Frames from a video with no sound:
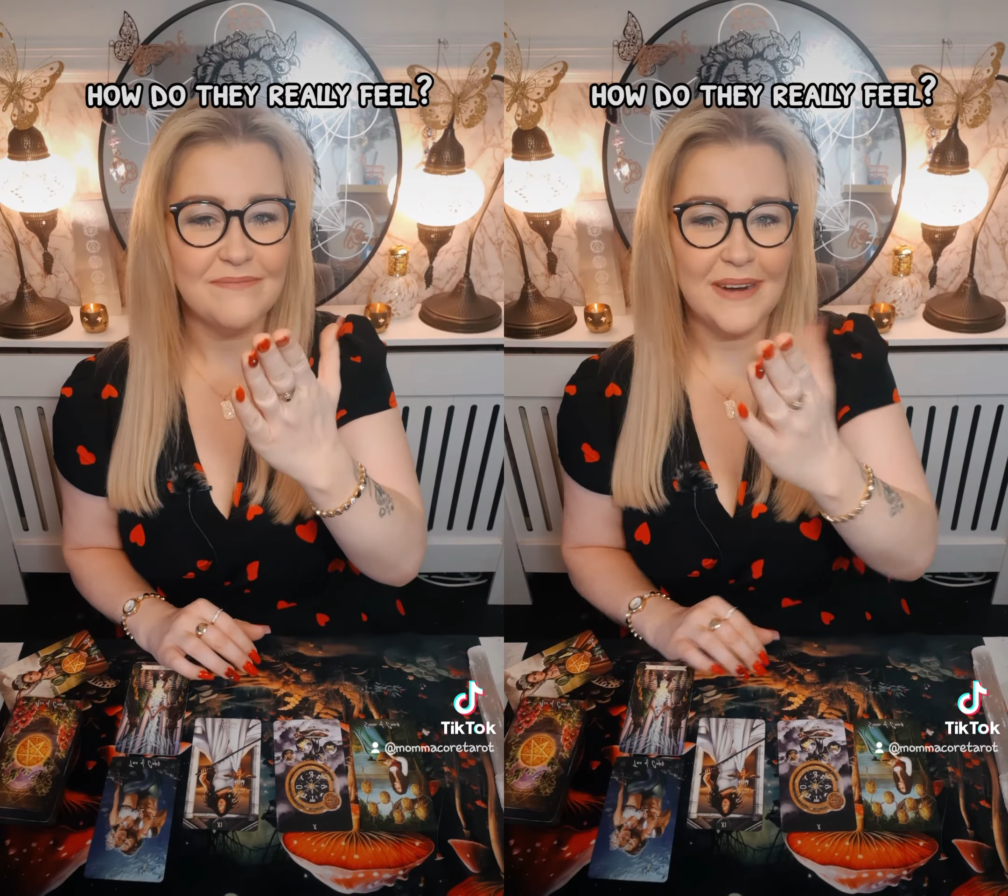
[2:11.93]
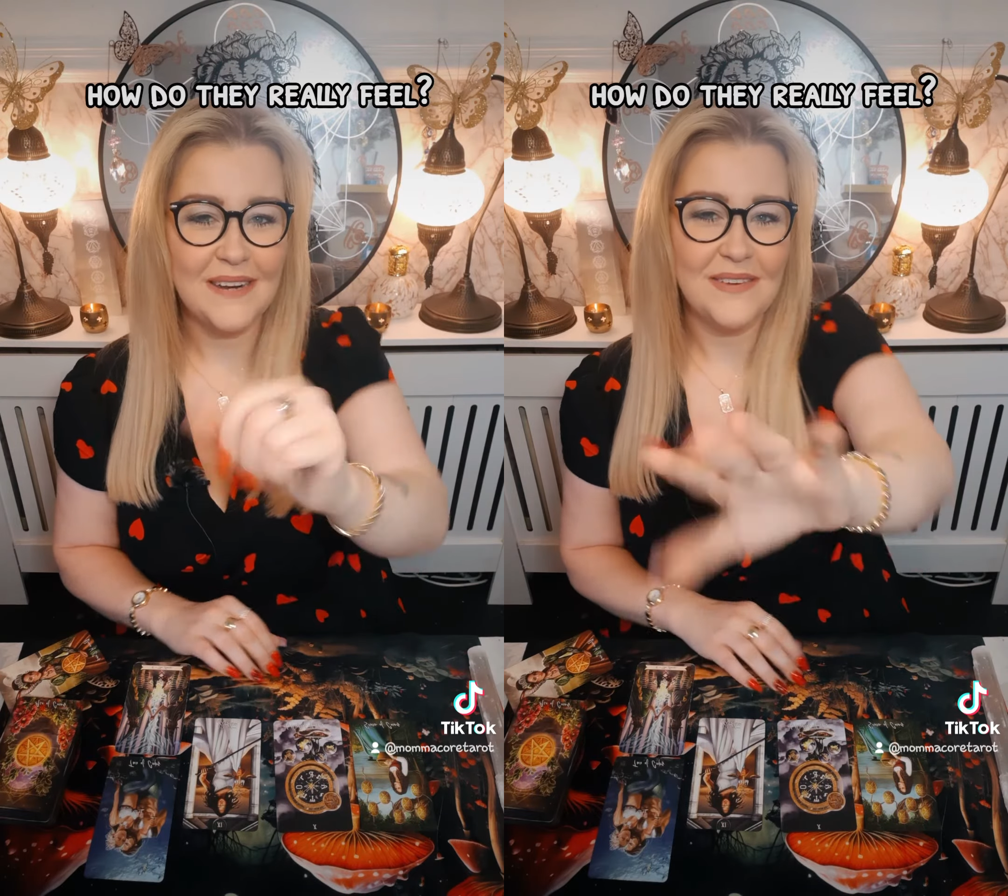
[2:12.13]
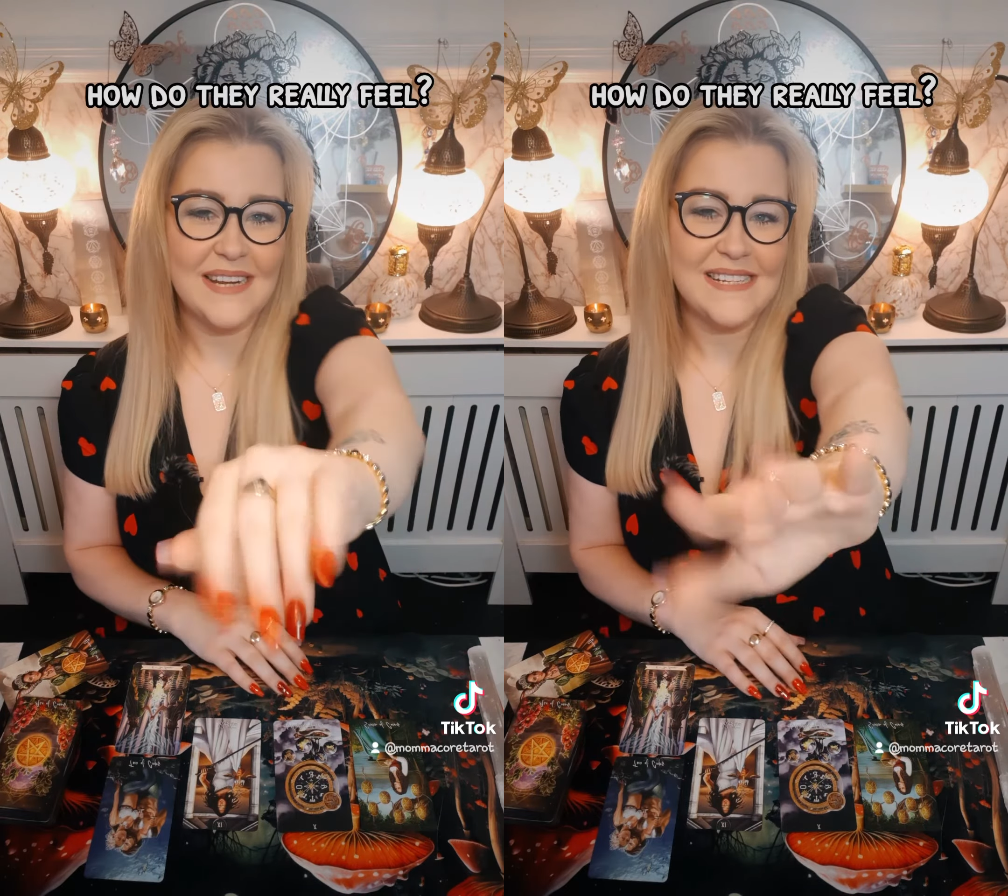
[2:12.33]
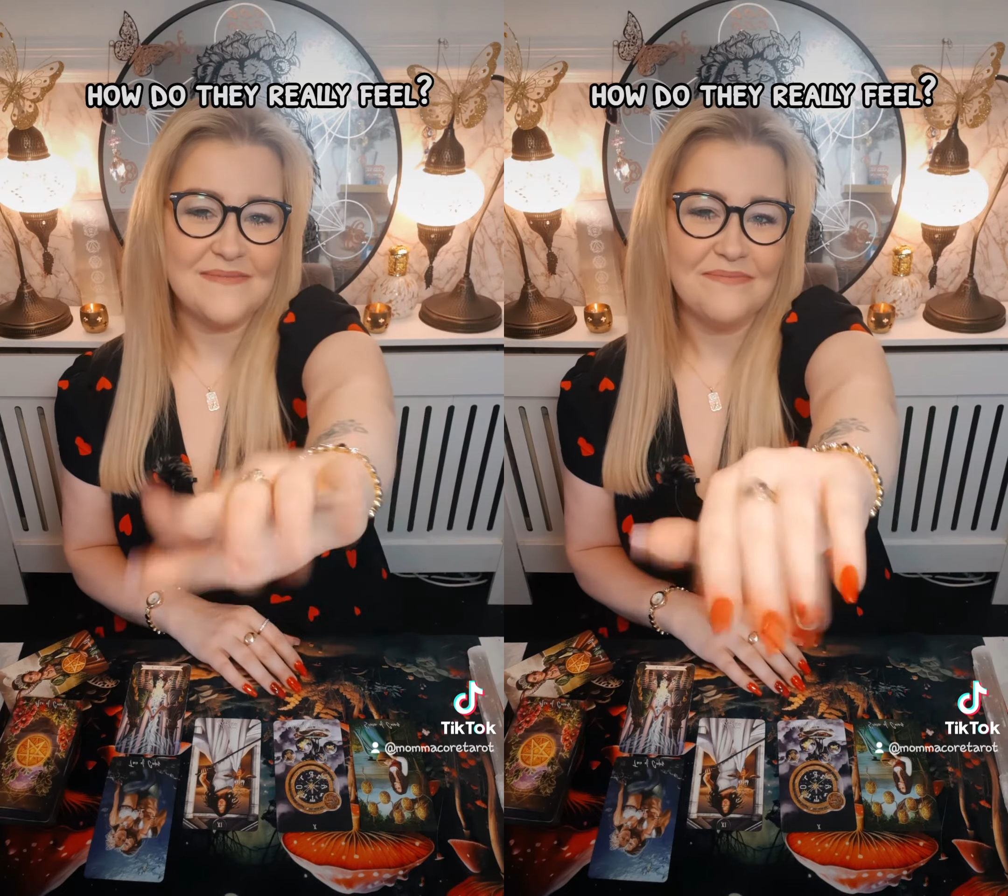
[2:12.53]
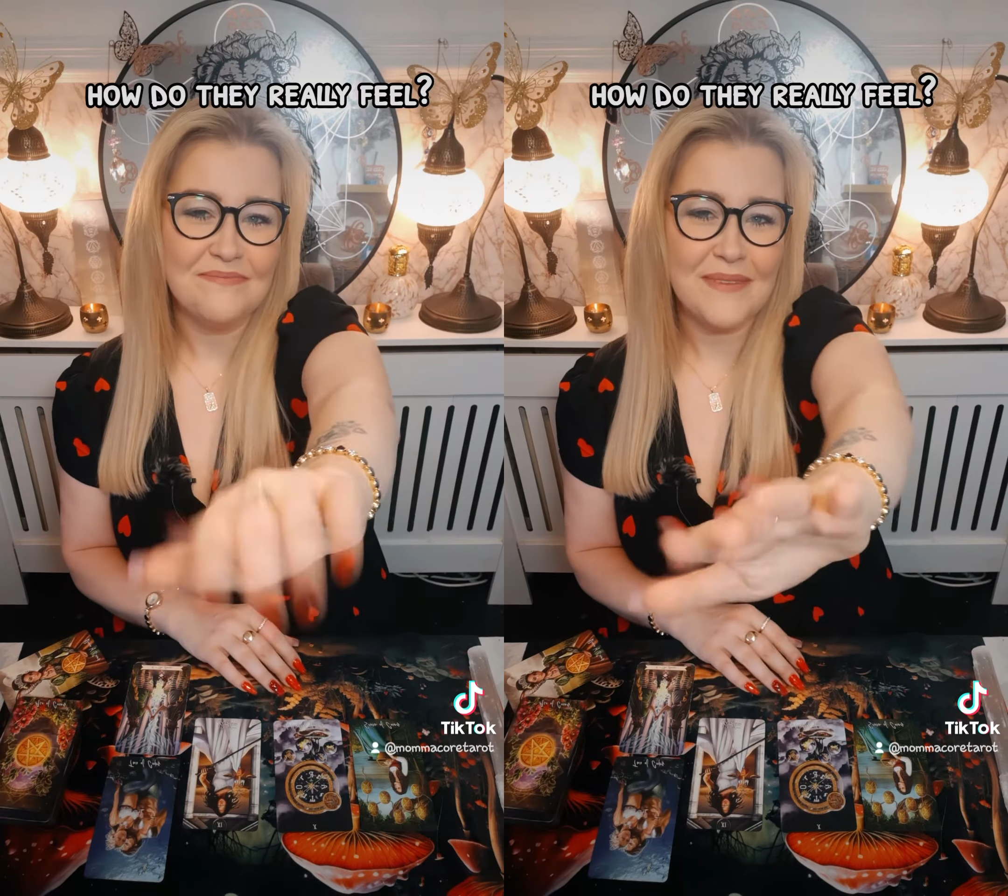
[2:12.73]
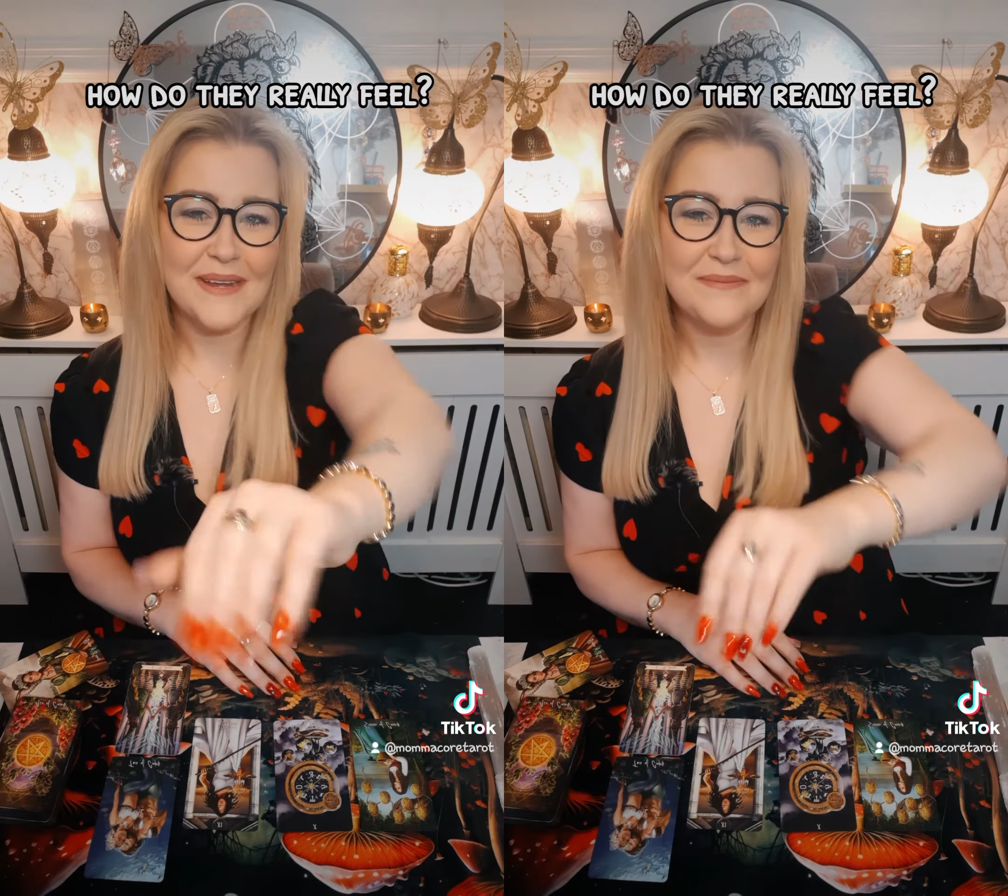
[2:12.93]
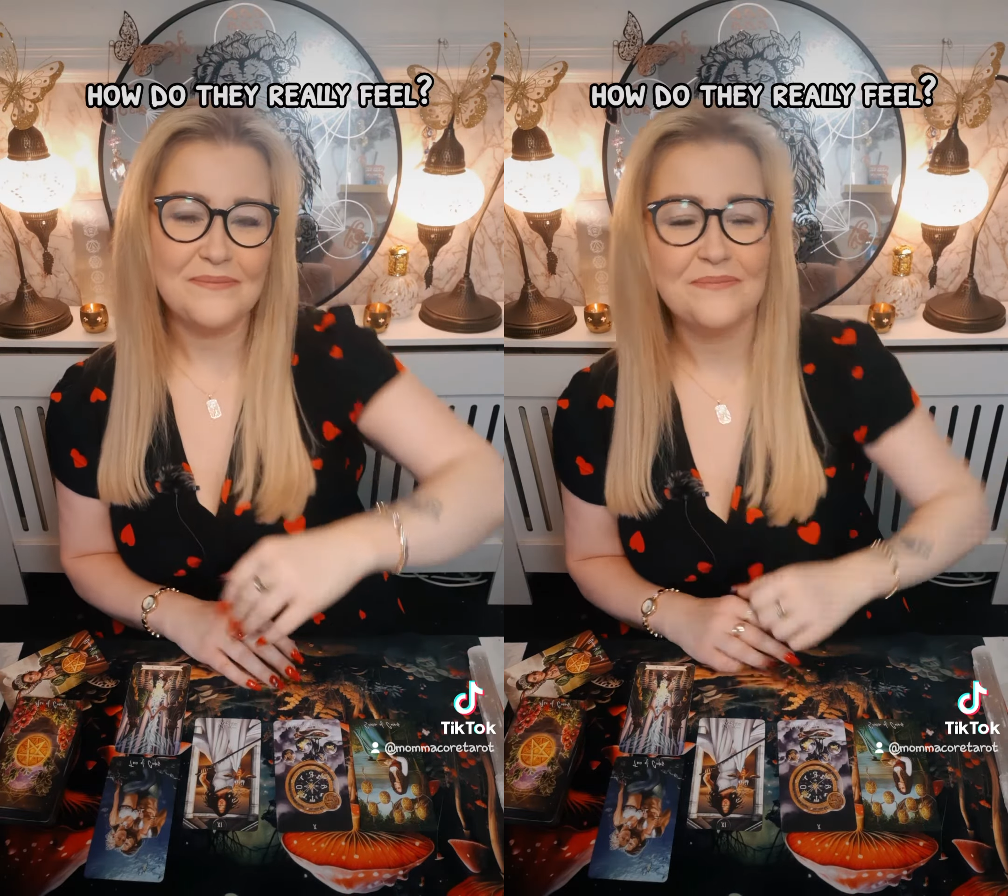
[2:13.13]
Bye, lovelies. Bye.